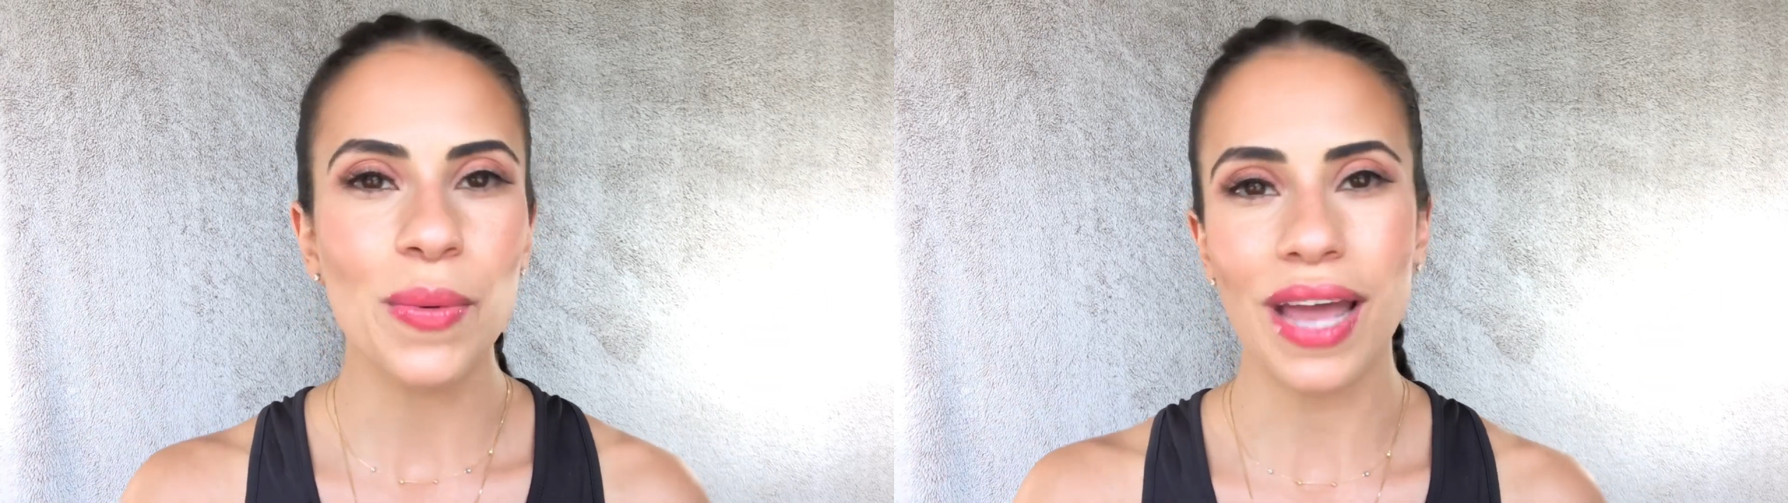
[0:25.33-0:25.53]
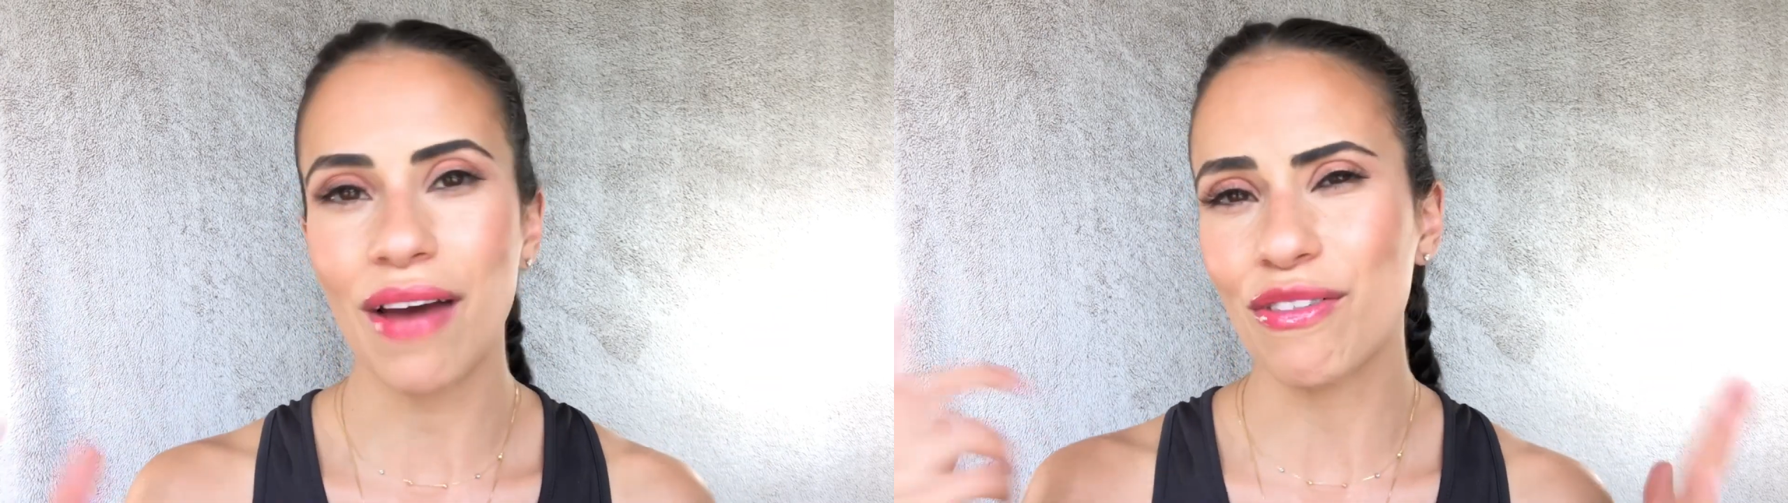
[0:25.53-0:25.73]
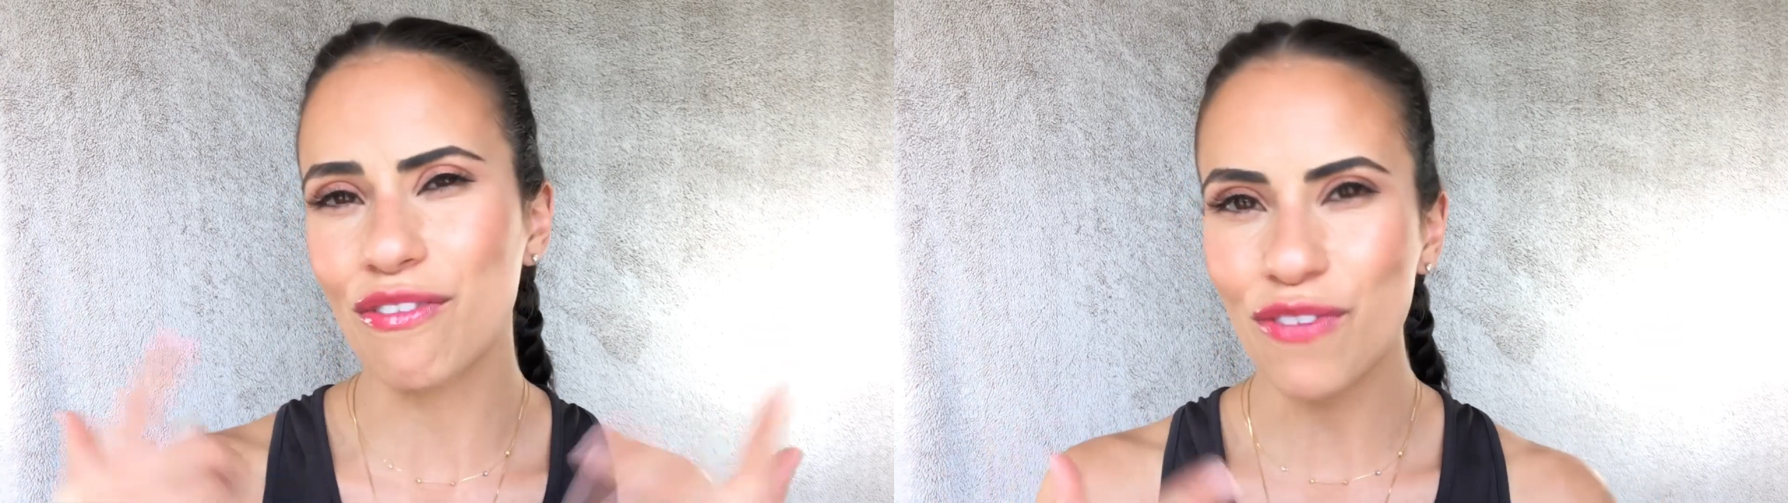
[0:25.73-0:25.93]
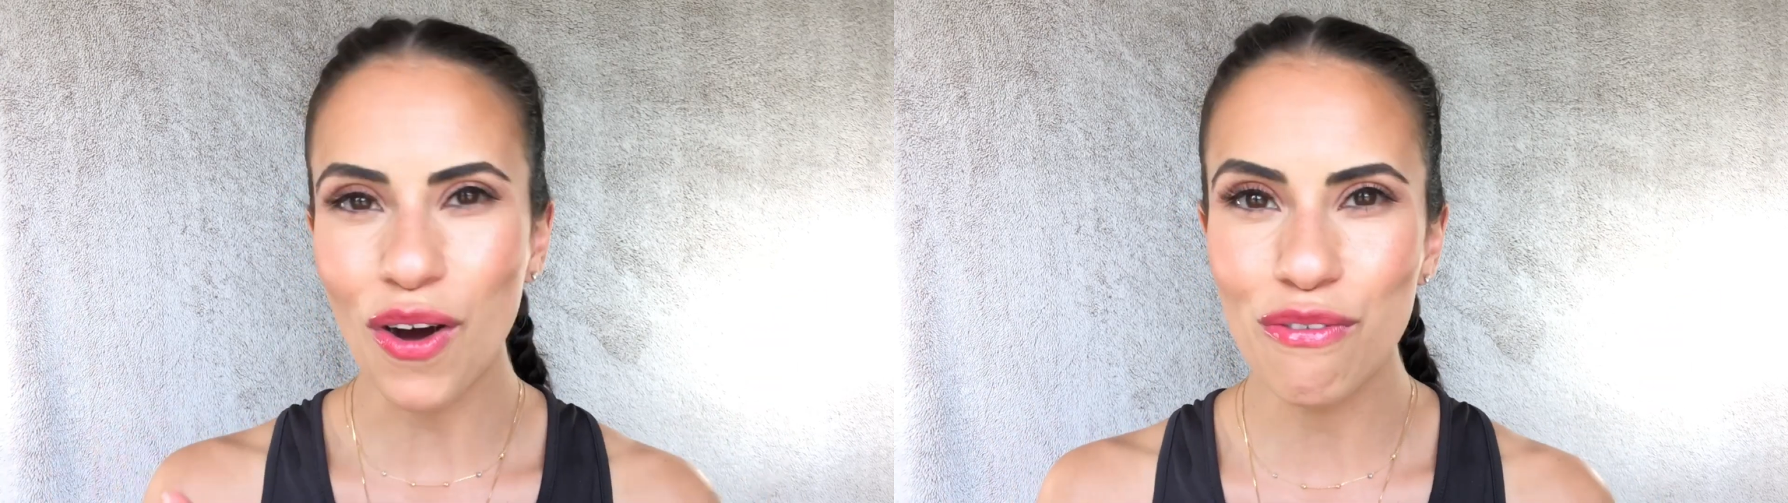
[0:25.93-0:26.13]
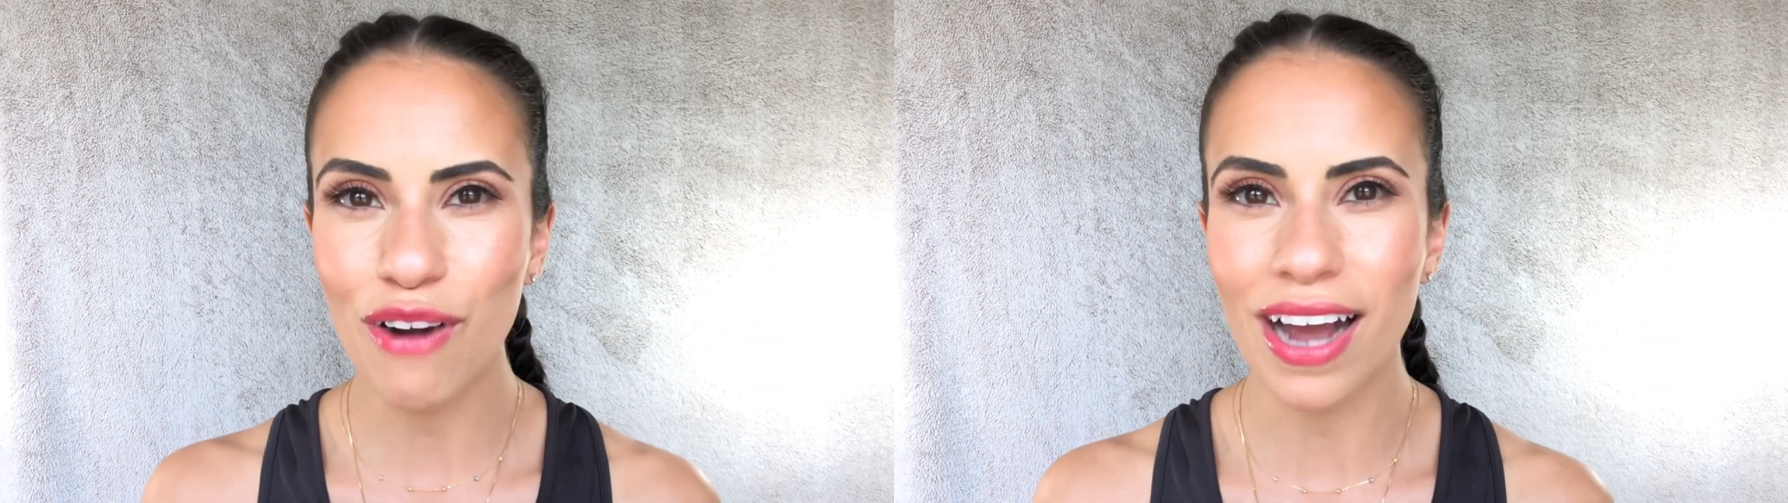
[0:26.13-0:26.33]
we have the
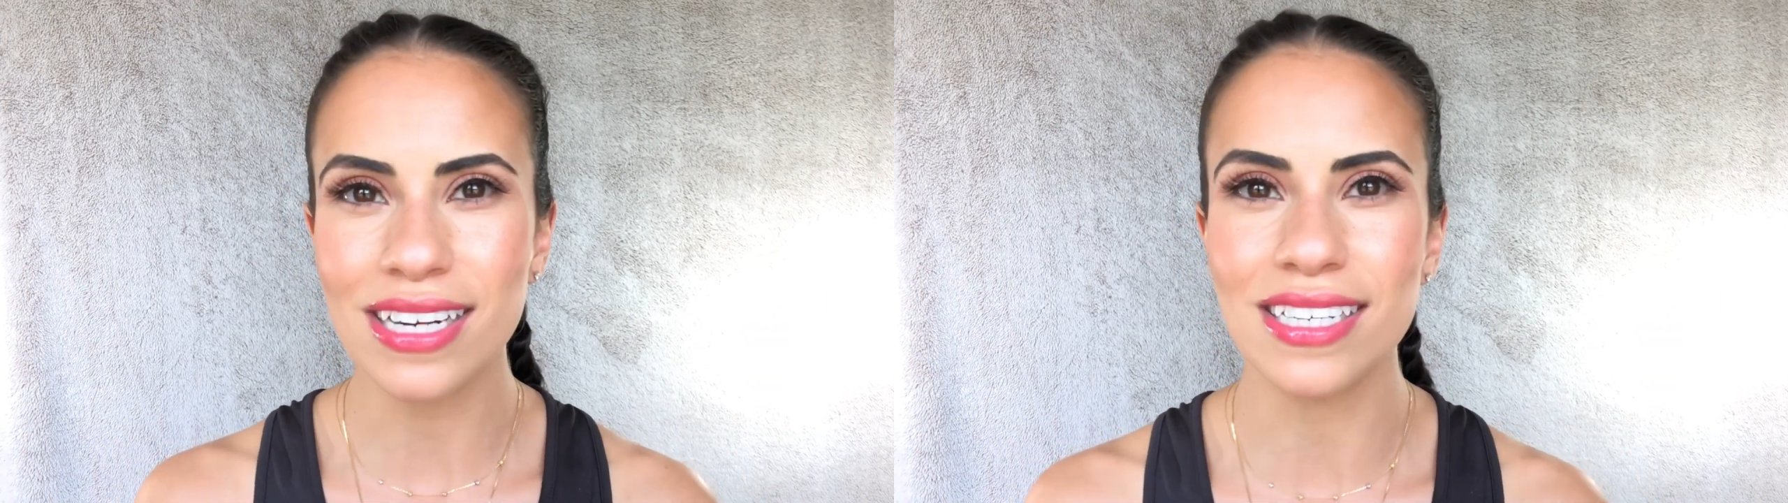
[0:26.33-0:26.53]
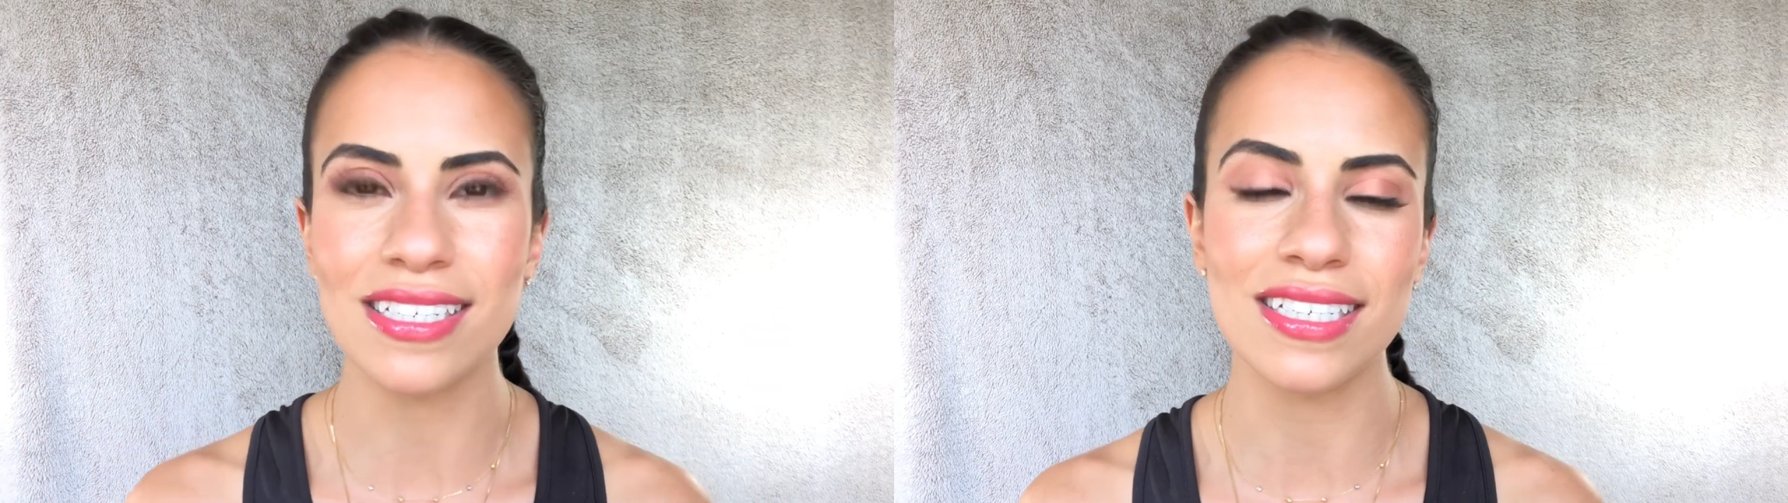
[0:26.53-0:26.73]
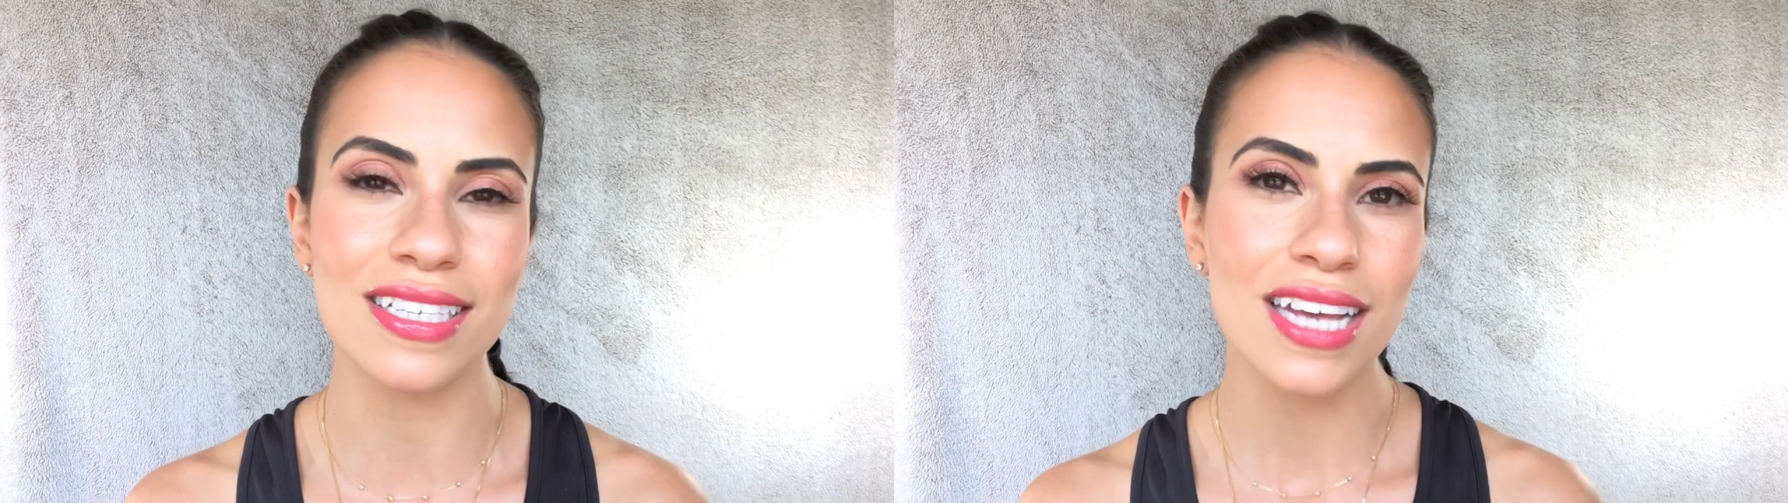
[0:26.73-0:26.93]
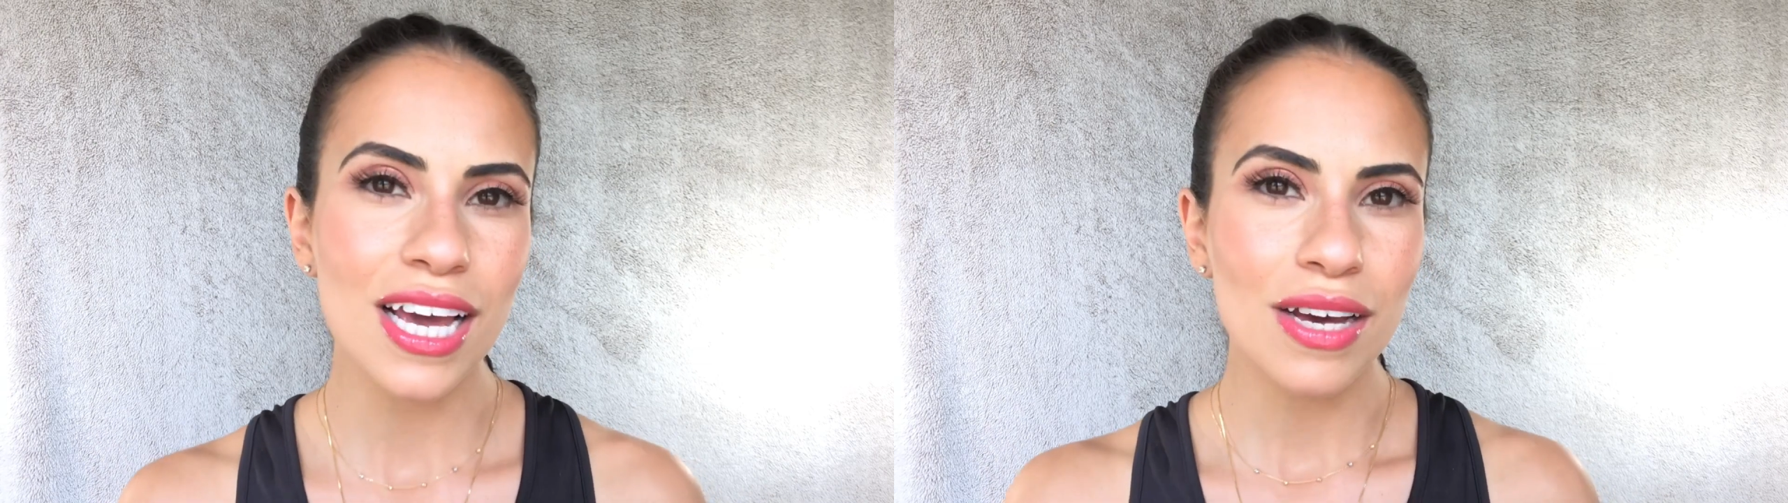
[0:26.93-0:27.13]
faux freckles,